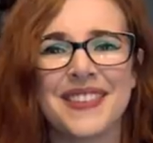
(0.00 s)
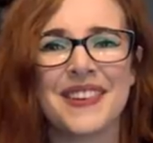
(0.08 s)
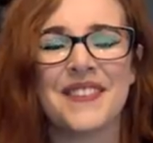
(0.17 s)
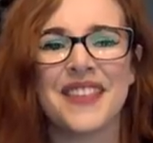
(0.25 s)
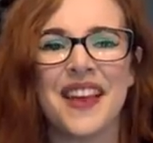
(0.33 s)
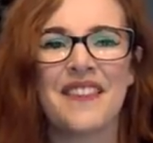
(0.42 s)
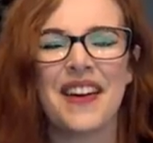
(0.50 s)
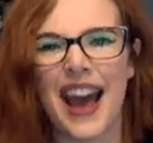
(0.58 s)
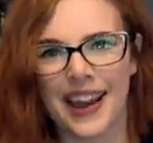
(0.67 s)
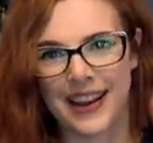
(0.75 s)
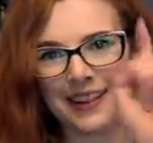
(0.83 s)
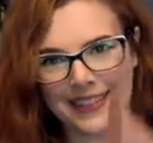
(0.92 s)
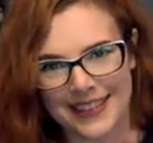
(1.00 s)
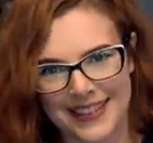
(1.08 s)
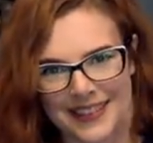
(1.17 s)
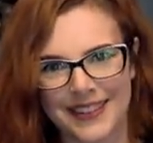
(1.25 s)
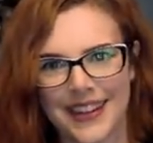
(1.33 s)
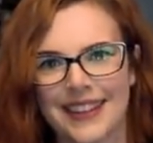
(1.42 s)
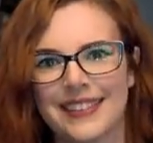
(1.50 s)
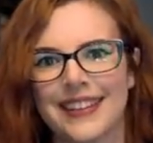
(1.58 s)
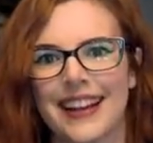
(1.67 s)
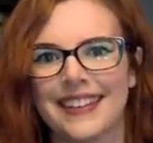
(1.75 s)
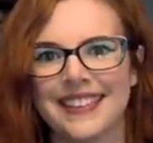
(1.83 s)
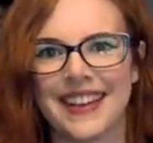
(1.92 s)
thumbs up, and I will see you guys
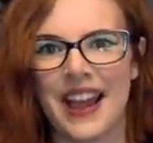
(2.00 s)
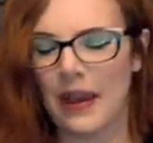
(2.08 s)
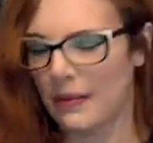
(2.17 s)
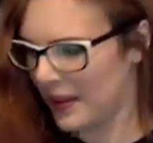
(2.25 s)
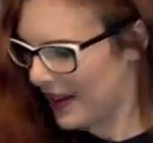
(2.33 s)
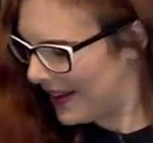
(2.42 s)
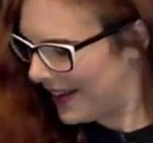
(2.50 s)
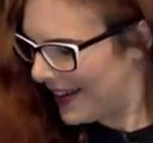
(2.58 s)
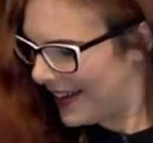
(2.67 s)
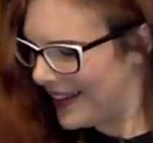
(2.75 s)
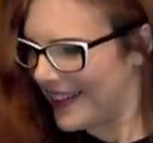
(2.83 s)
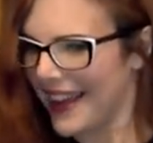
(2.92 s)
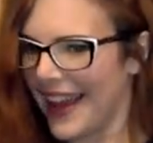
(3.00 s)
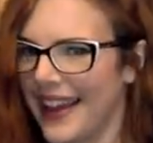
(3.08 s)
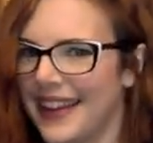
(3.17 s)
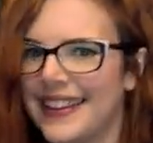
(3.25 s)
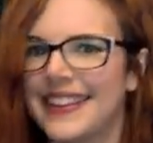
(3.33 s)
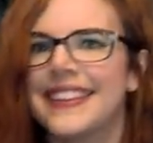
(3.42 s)
next time. Okay.